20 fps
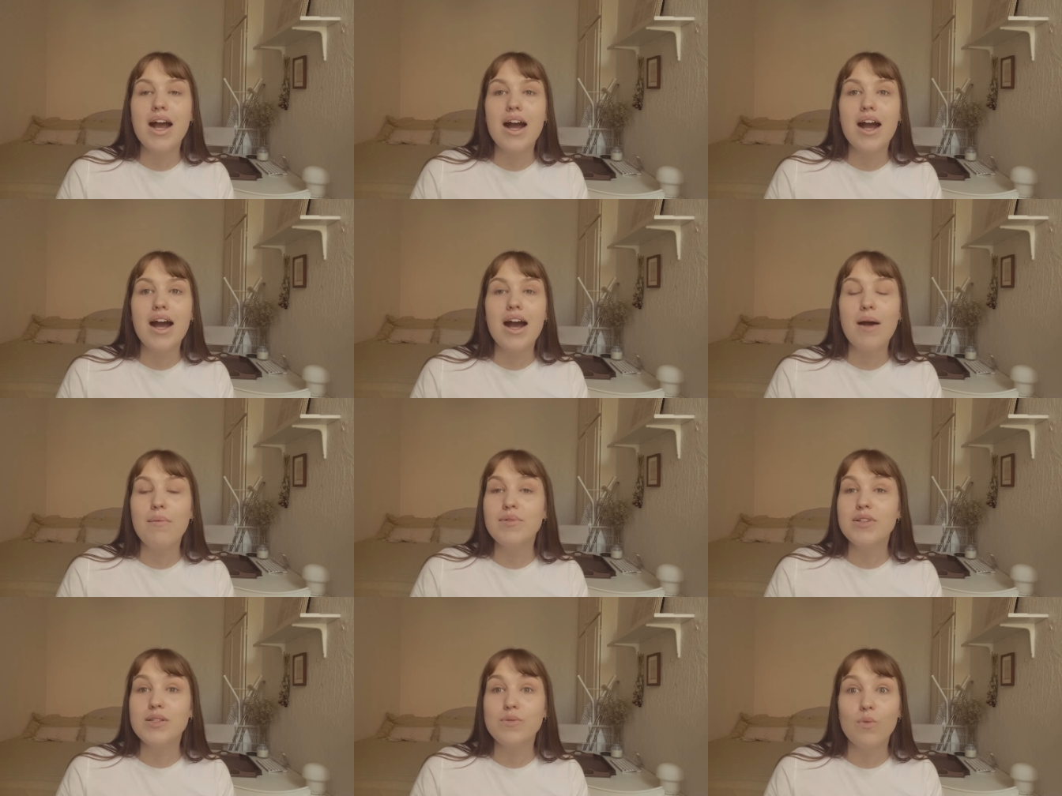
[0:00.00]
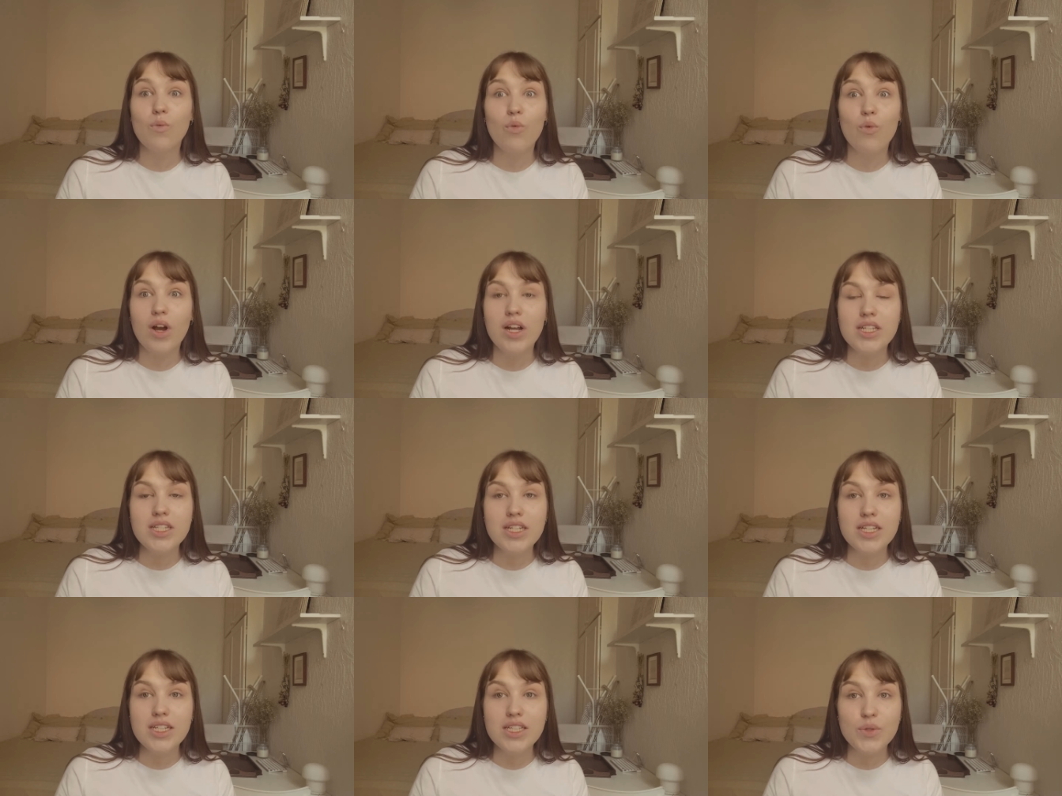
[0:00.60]
I've just been
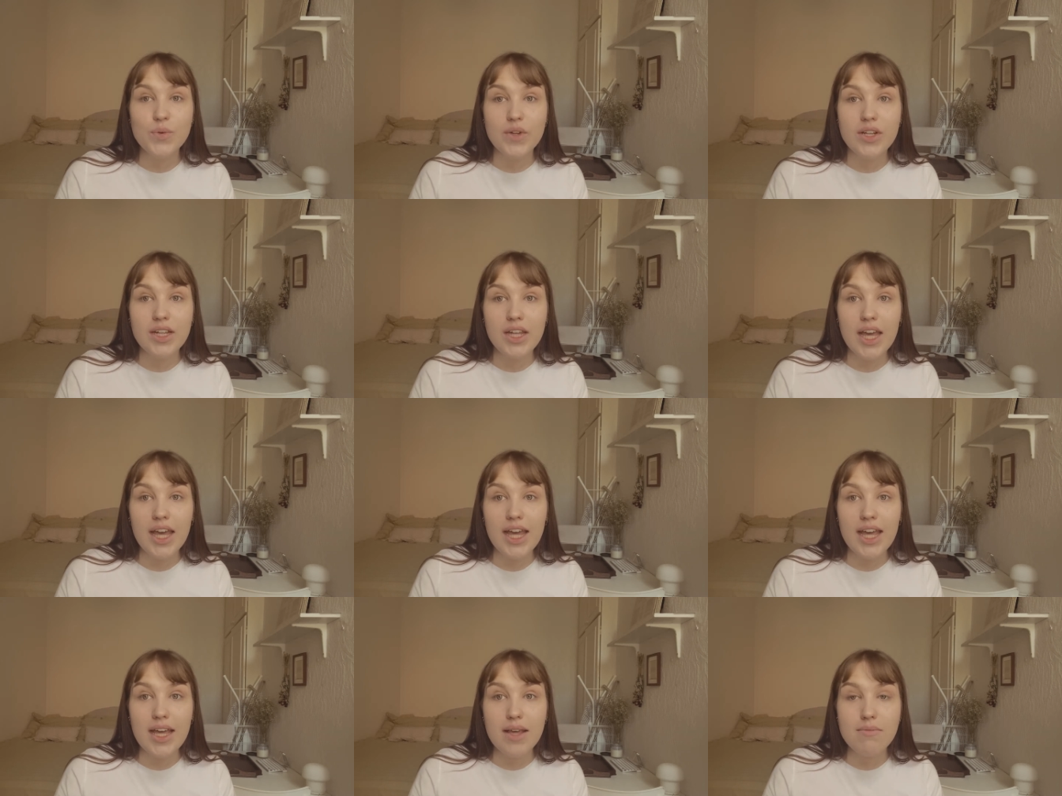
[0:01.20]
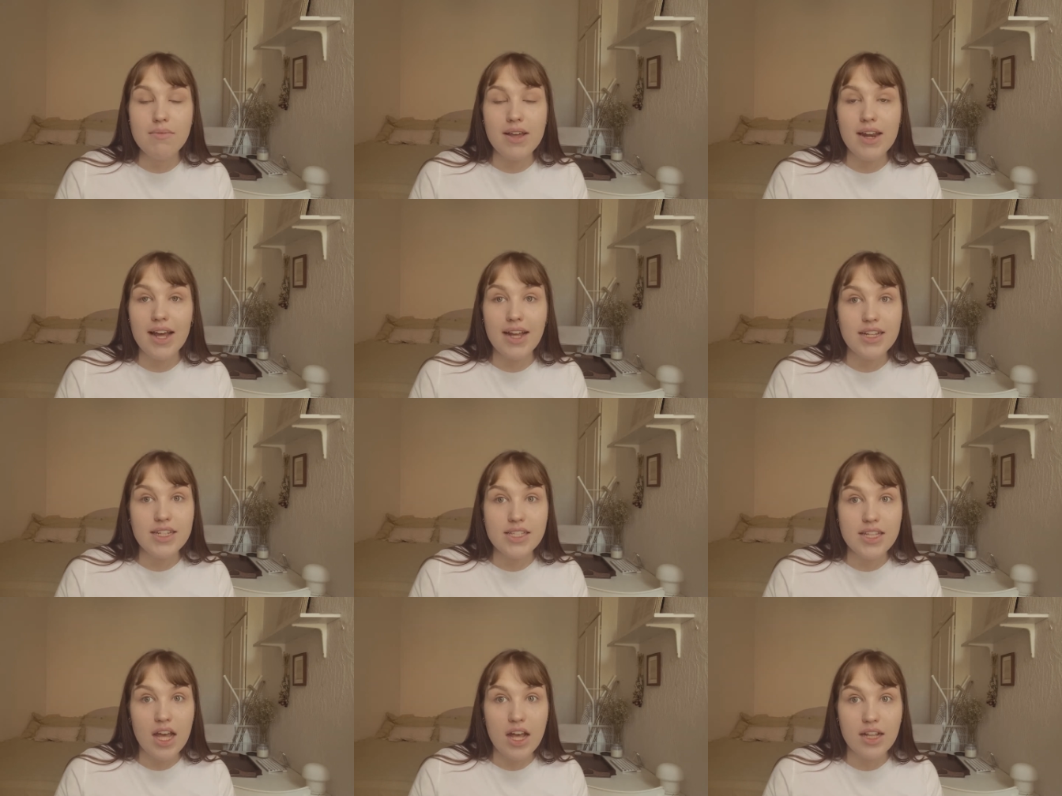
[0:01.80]
watching Squid Game and I
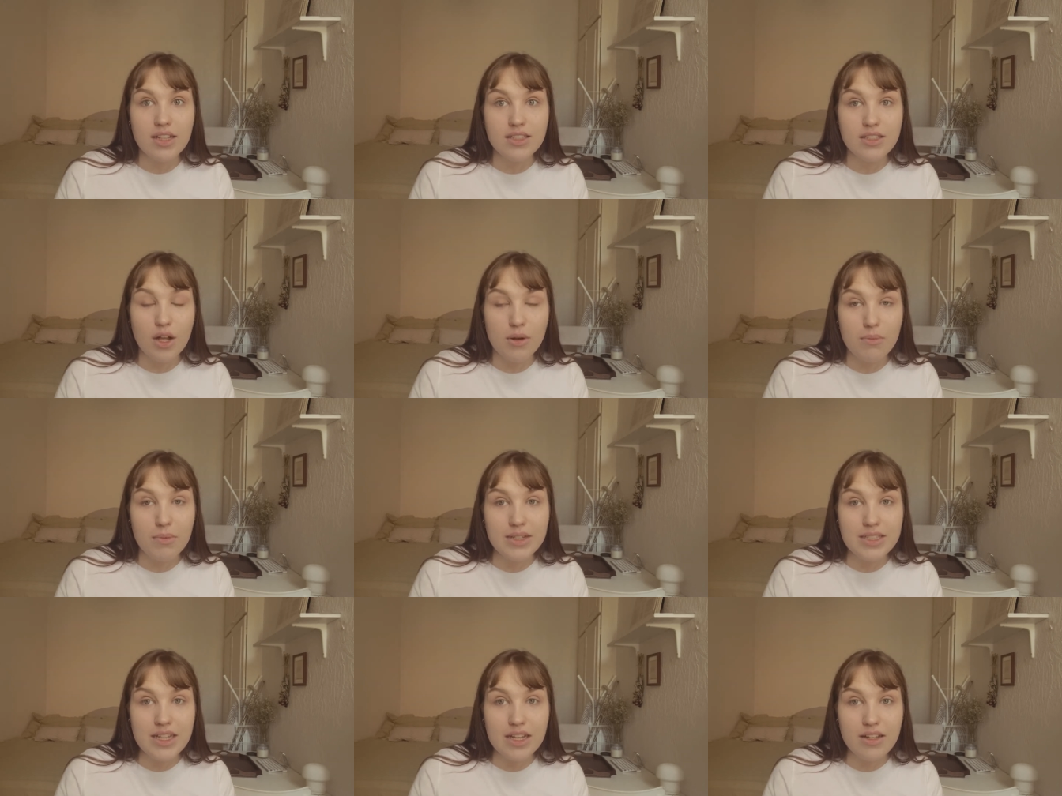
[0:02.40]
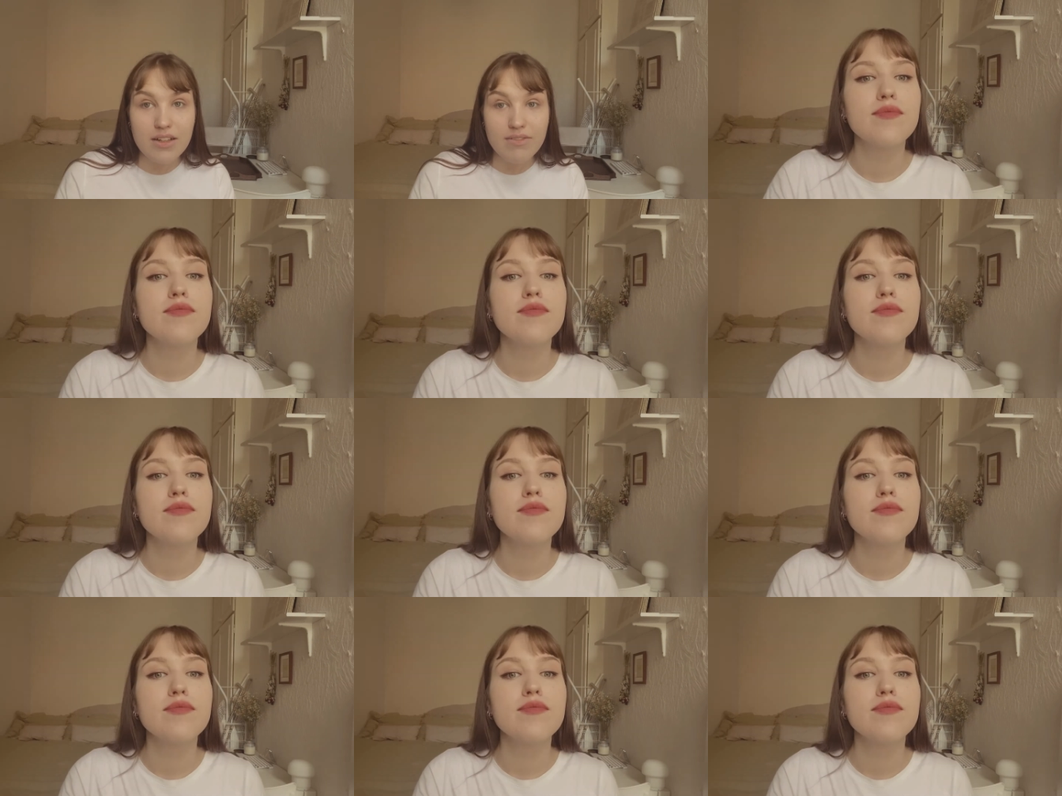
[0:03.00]
just can't stop myself.